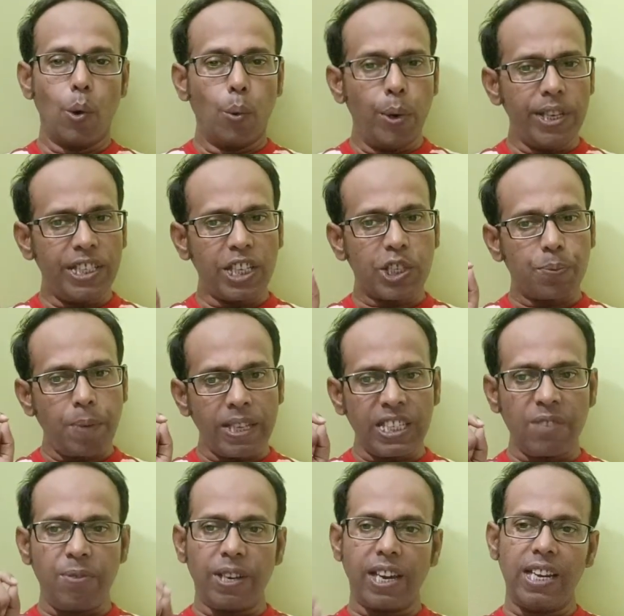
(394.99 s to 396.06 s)
which
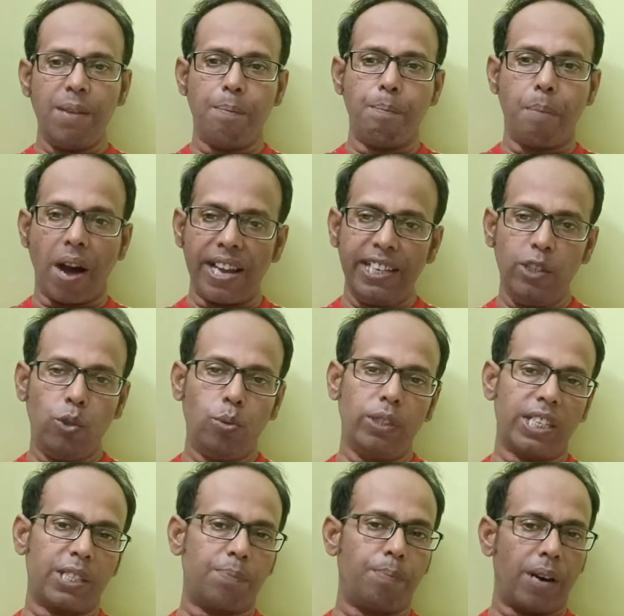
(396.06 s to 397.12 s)
specifically bind to
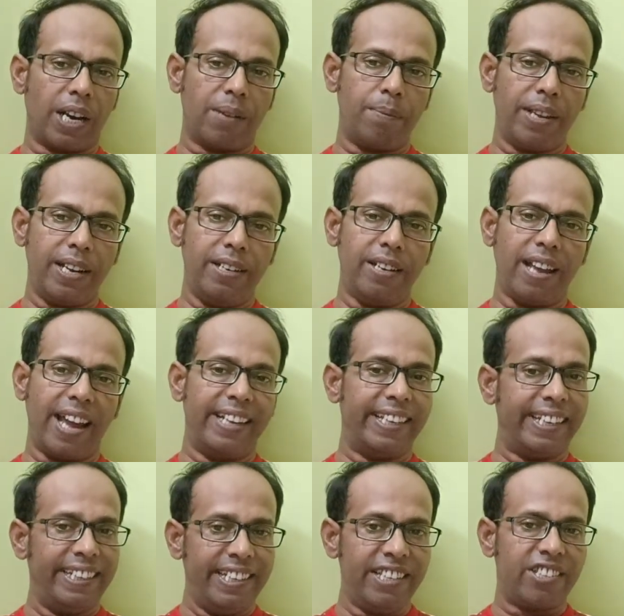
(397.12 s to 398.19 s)
the sperm head
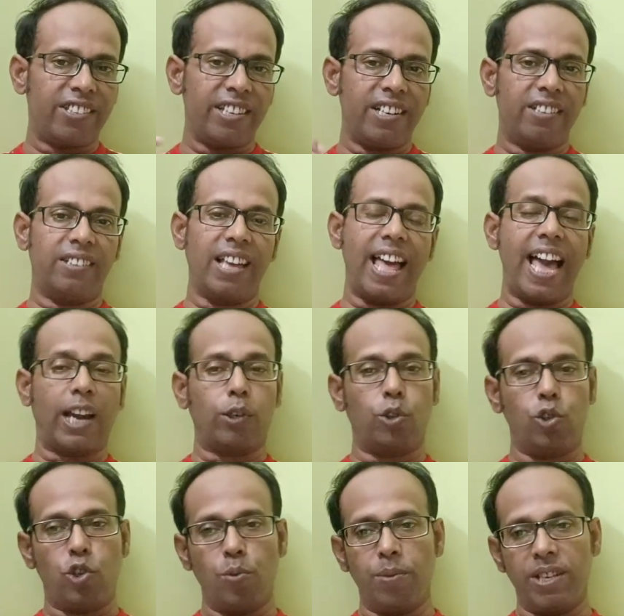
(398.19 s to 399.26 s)
and initiate the
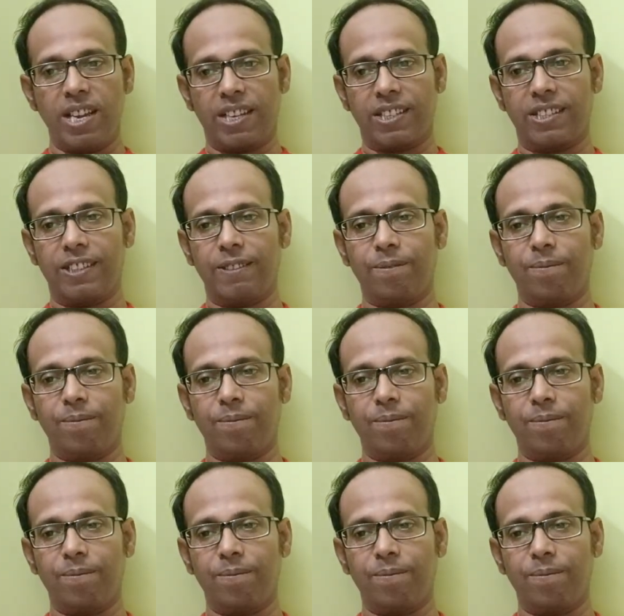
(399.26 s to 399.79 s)
acrosome reaction.